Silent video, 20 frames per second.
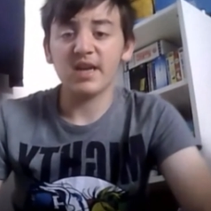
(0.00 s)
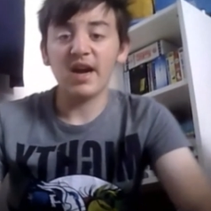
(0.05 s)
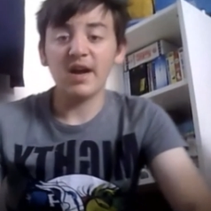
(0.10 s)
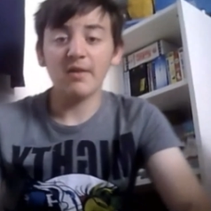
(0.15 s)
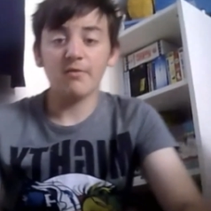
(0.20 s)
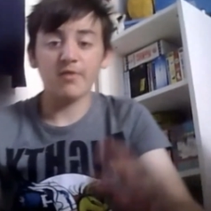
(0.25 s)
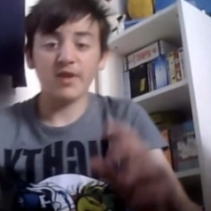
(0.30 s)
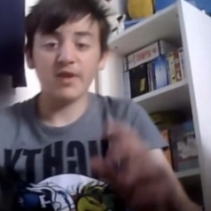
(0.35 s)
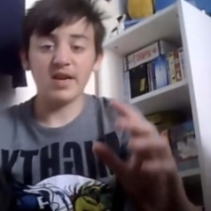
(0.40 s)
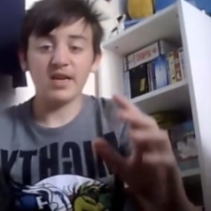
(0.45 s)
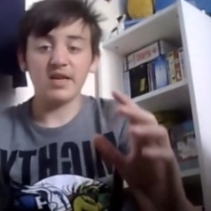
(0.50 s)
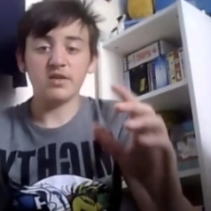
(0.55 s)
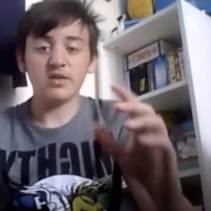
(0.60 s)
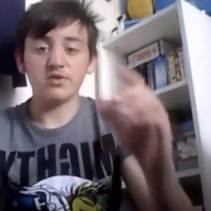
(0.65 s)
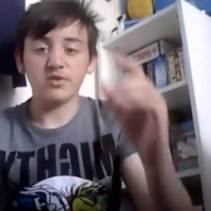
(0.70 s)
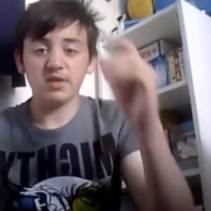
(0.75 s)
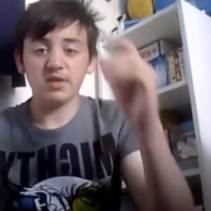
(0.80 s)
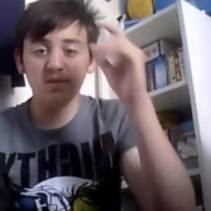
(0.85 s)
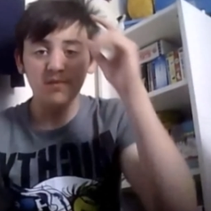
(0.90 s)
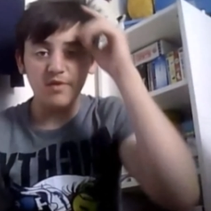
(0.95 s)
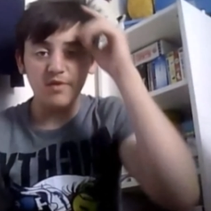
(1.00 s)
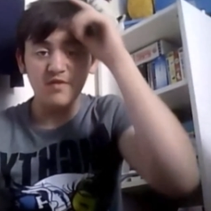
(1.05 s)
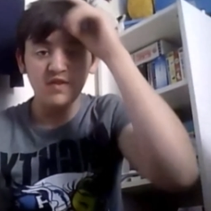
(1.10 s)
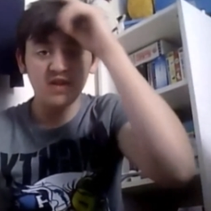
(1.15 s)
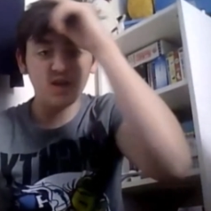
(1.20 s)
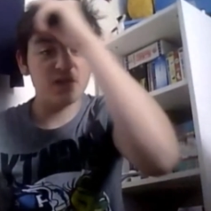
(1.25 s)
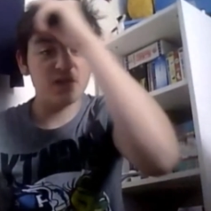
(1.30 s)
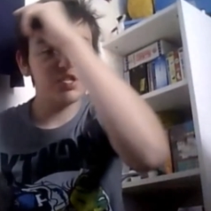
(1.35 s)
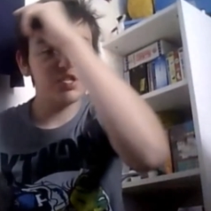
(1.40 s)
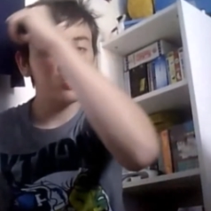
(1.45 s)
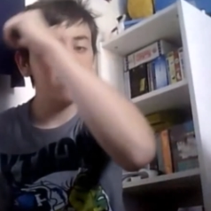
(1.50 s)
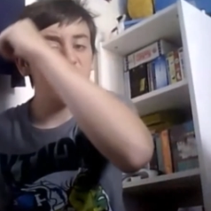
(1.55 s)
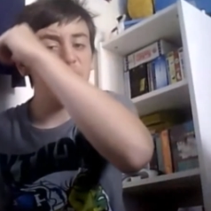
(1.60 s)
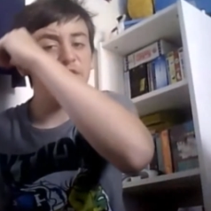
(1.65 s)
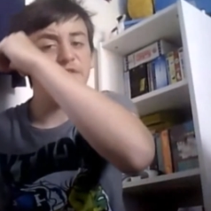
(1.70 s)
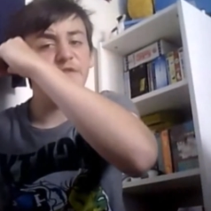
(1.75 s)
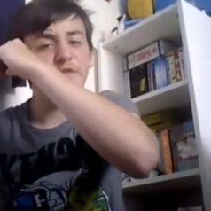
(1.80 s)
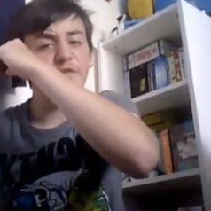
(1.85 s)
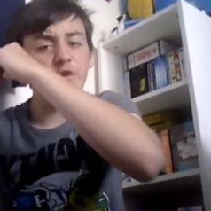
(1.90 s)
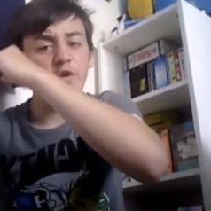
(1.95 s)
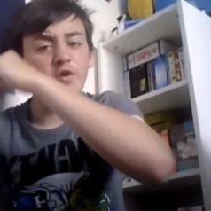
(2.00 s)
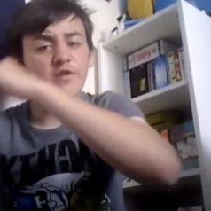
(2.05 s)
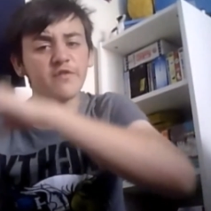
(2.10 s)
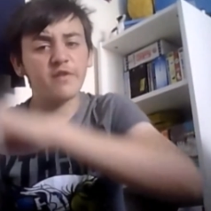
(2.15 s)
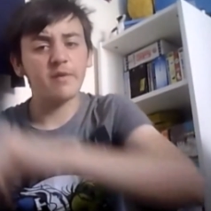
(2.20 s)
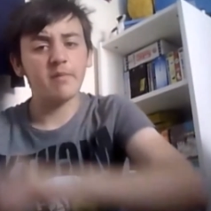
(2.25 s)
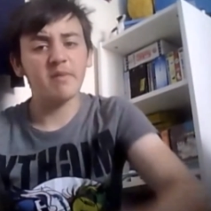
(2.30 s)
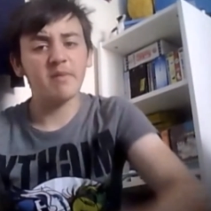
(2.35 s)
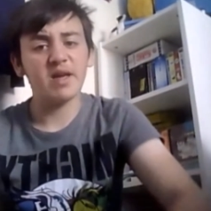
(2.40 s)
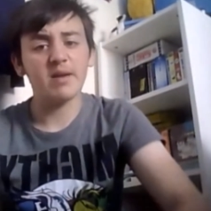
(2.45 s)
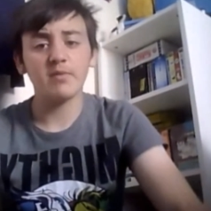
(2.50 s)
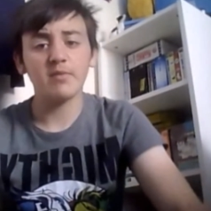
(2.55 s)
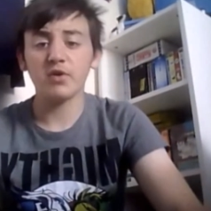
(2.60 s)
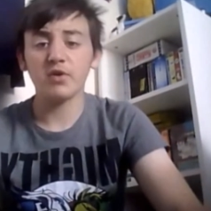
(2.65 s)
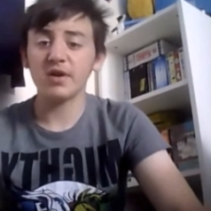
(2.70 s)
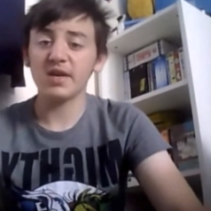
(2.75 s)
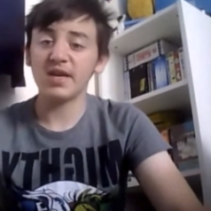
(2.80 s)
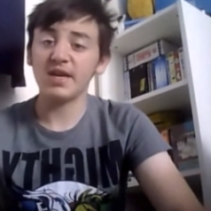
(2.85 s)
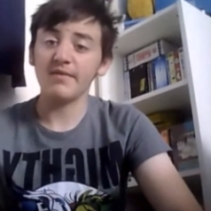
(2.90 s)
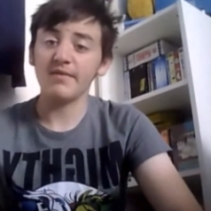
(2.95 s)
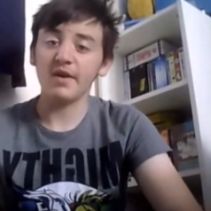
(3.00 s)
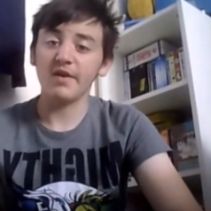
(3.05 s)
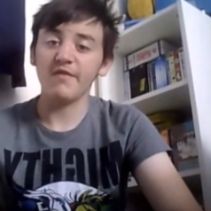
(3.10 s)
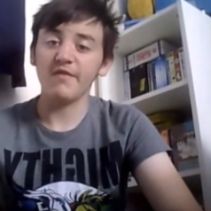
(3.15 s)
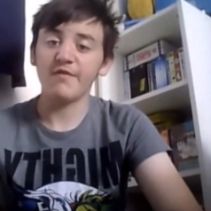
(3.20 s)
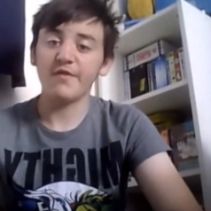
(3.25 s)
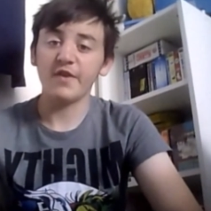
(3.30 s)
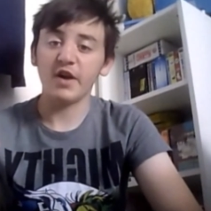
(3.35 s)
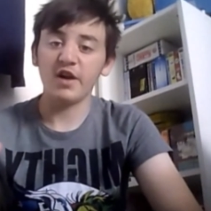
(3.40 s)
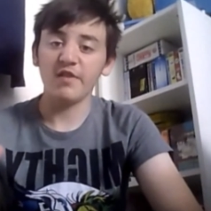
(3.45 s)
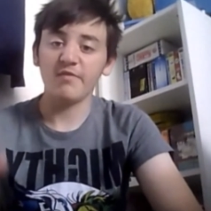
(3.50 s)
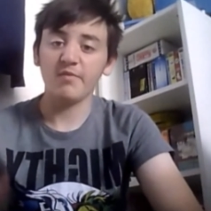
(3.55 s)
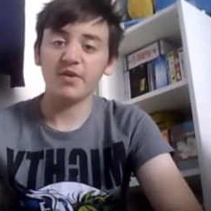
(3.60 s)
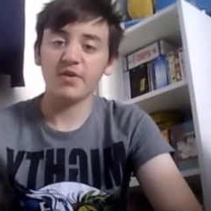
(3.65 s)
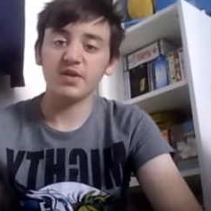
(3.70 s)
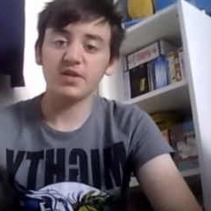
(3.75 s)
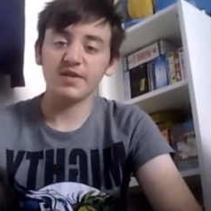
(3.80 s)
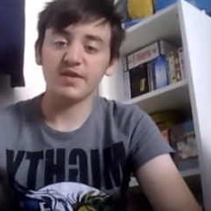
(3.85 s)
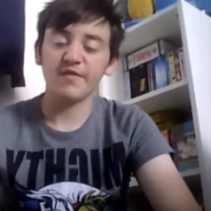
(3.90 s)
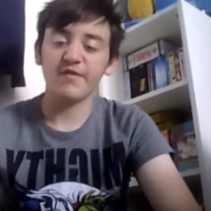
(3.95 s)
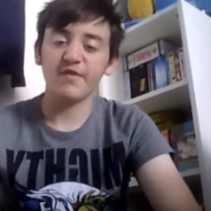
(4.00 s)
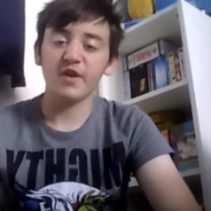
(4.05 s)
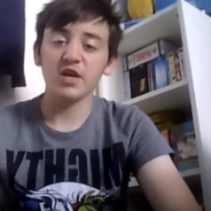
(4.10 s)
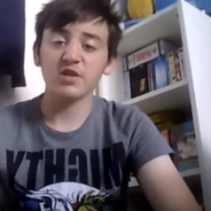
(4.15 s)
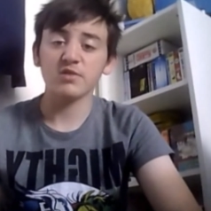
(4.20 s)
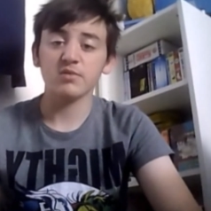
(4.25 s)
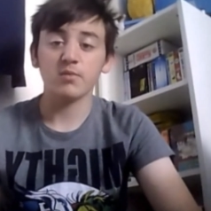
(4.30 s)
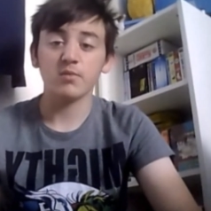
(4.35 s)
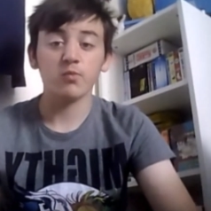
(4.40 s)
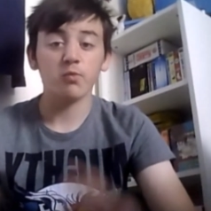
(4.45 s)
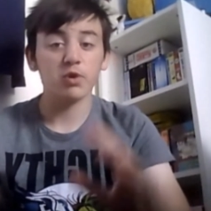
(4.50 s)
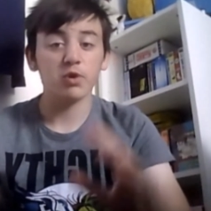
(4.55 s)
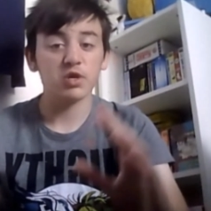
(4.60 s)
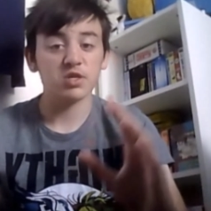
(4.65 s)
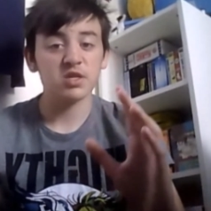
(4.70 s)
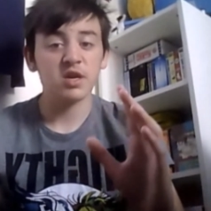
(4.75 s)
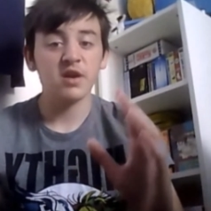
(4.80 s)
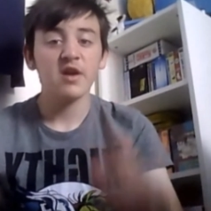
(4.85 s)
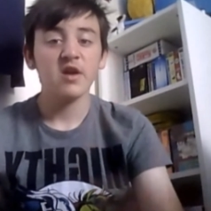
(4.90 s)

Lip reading: I really enjoyed the movie. A solid 4 from me. I'm not going to give it a 5, because the first one was